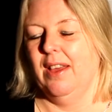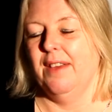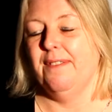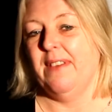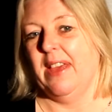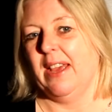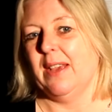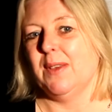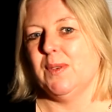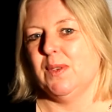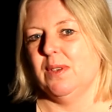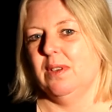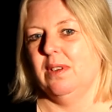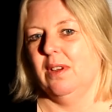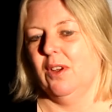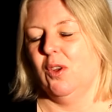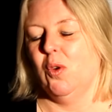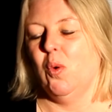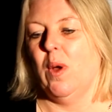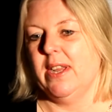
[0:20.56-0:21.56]
affects
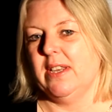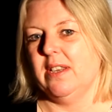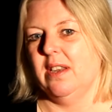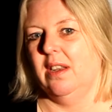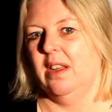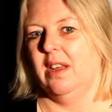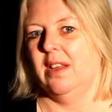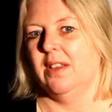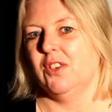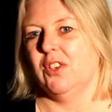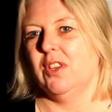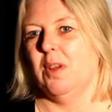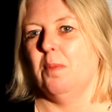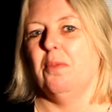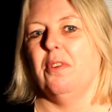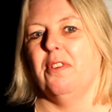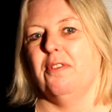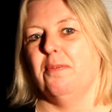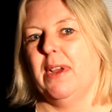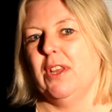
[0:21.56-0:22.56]
quite a large
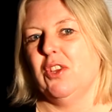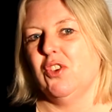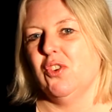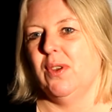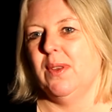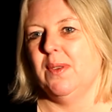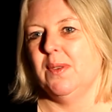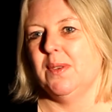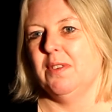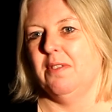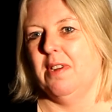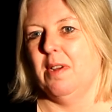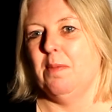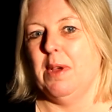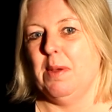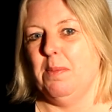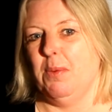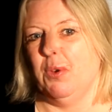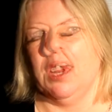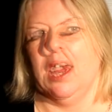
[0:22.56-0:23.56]
number of my joints around
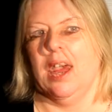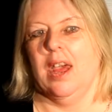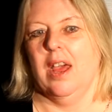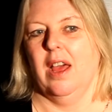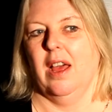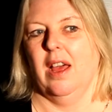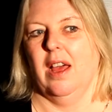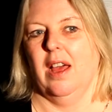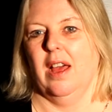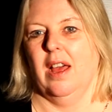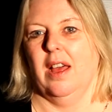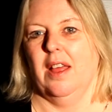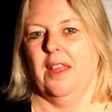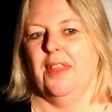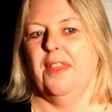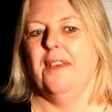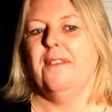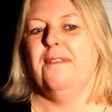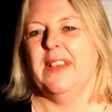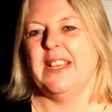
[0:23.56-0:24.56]
my body.
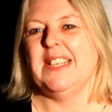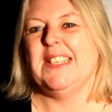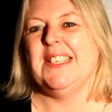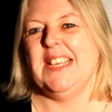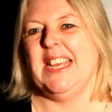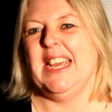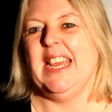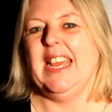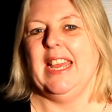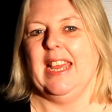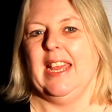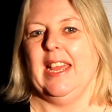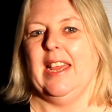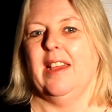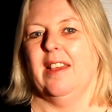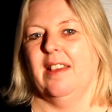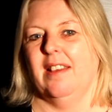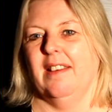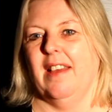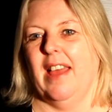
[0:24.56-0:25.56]
The
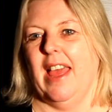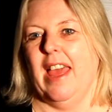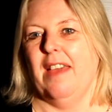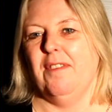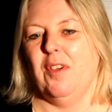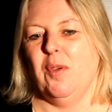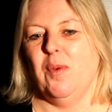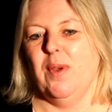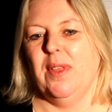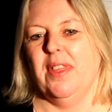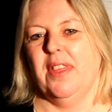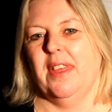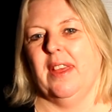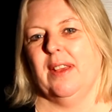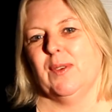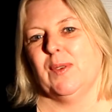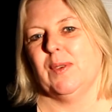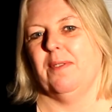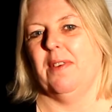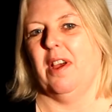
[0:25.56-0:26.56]
fatigue, everyone
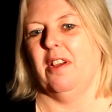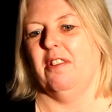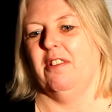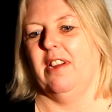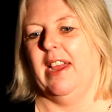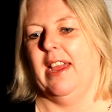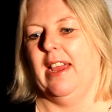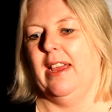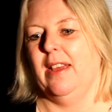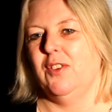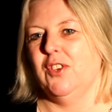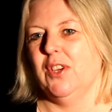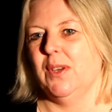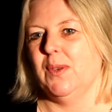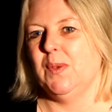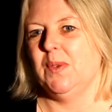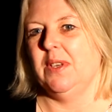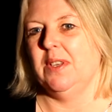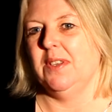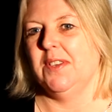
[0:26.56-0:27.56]
thinks of RA
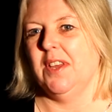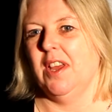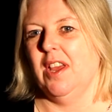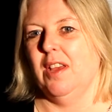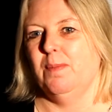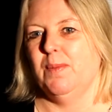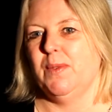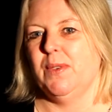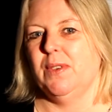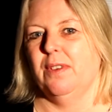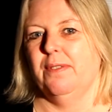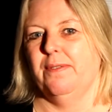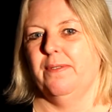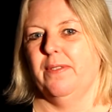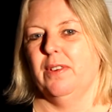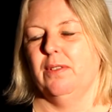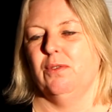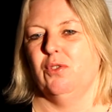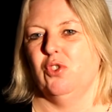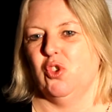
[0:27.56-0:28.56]
just in terms of
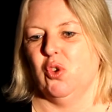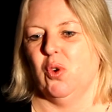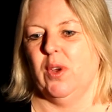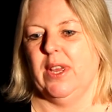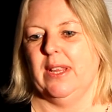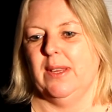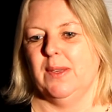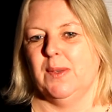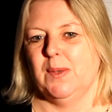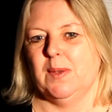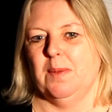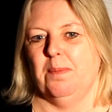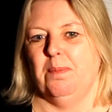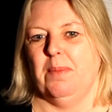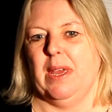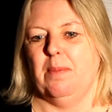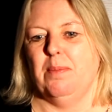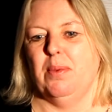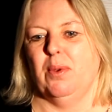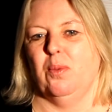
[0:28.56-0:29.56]
joints and
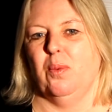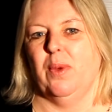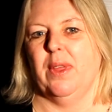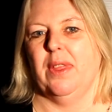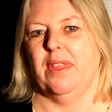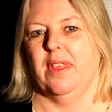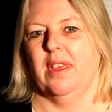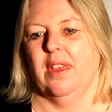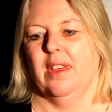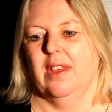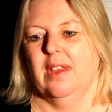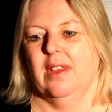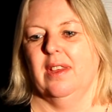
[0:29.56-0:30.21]
people with